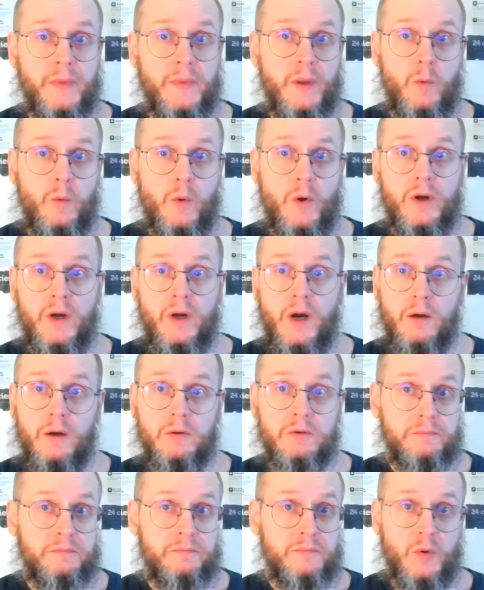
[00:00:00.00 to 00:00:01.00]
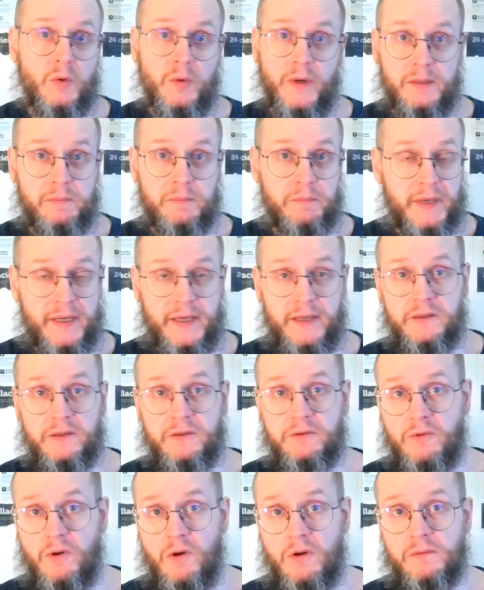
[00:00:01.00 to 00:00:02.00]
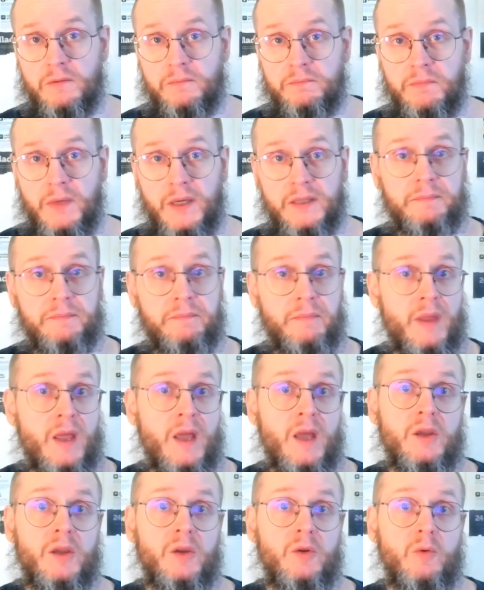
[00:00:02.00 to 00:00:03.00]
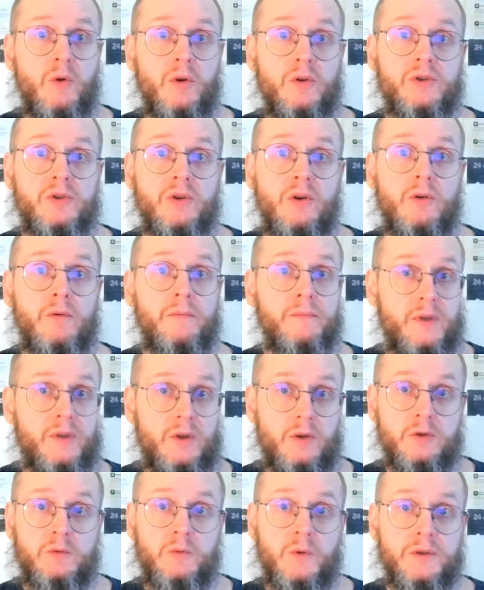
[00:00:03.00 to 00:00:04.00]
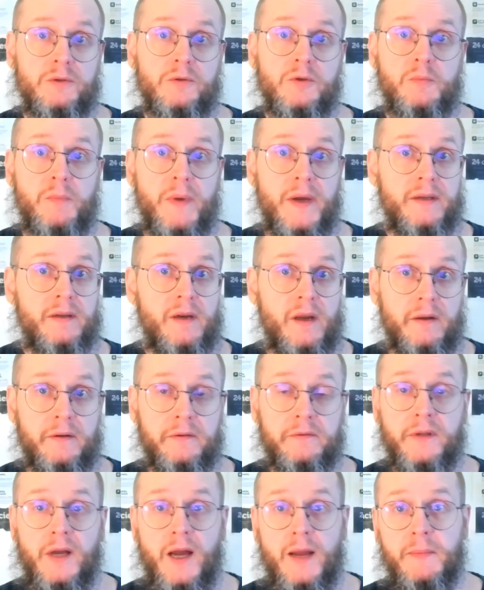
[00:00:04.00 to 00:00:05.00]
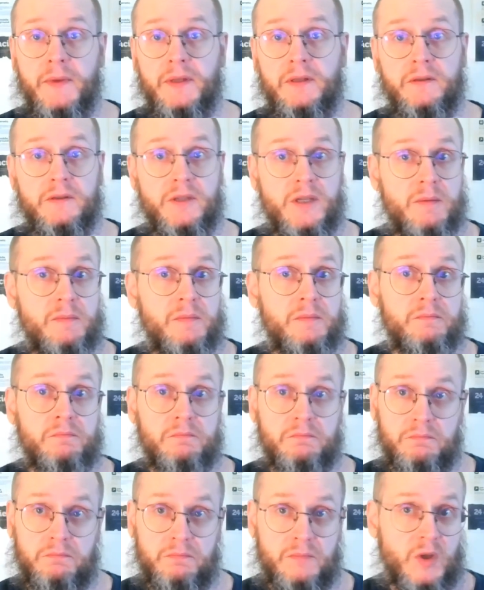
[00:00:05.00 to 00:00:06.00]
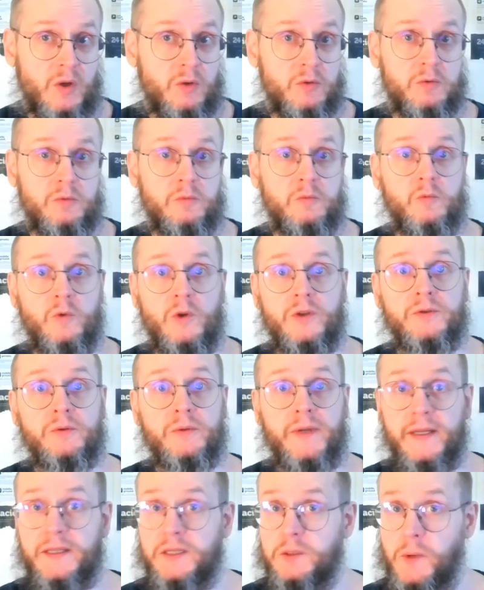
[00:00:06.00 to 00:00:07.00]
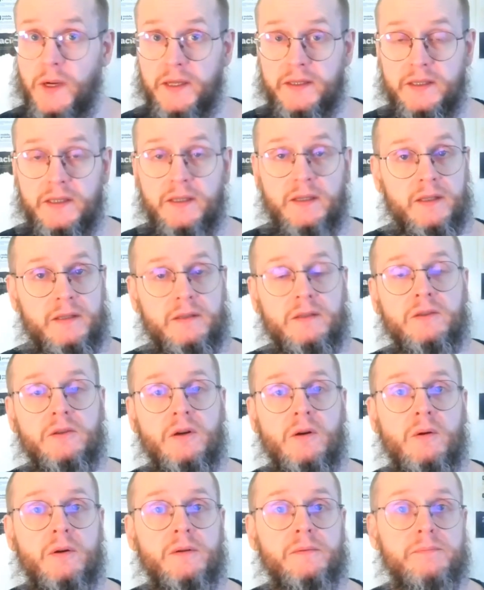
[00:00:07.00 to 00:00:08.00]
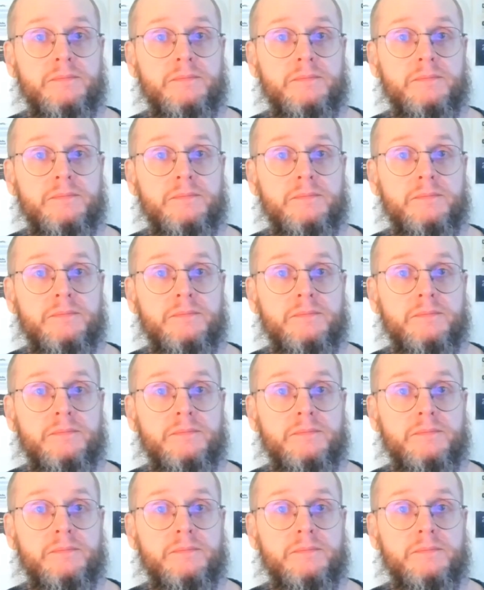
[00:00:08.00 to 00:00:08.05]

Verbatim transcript: work out to get big and strong, but you also don't want to spend a lot of time at the gym, don't want to get sweaty, and so on.